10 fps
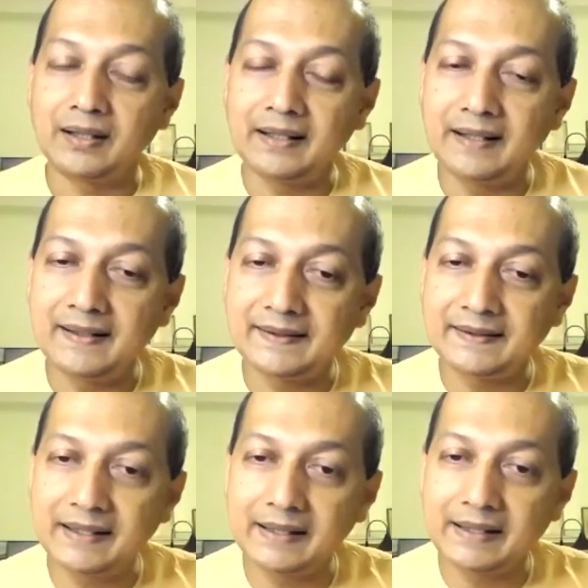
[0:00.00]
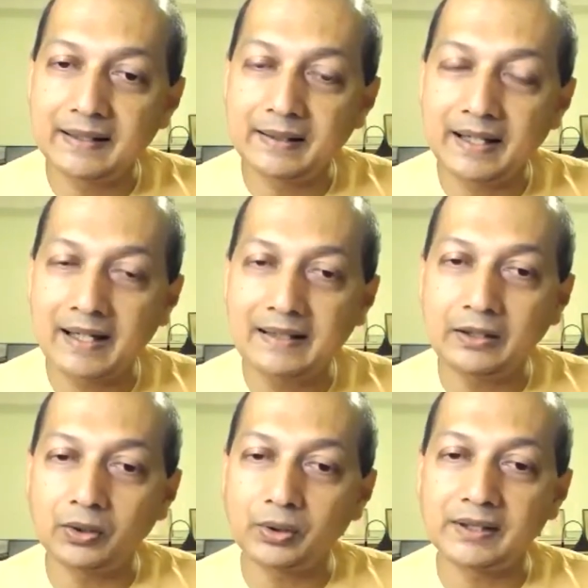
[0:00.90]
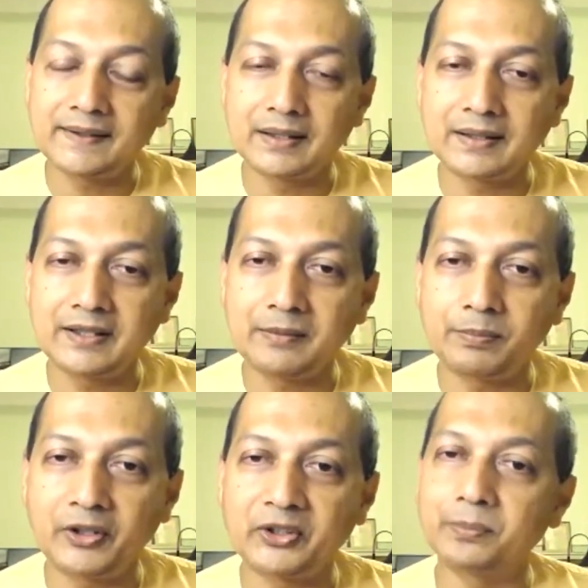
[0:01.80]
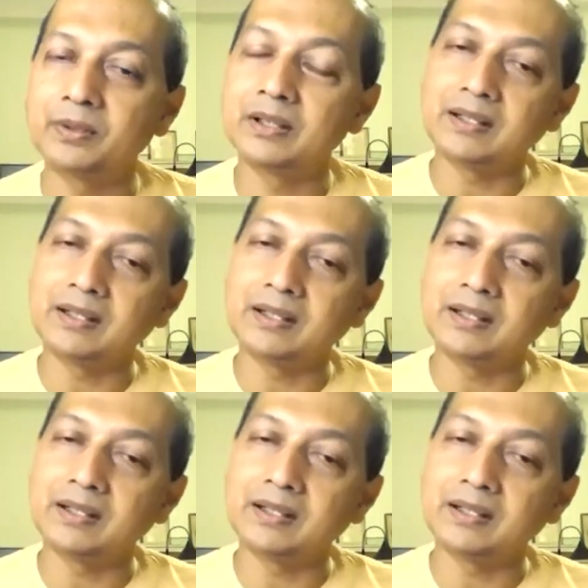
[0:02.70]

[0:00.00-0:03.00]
is there any total certainty possible?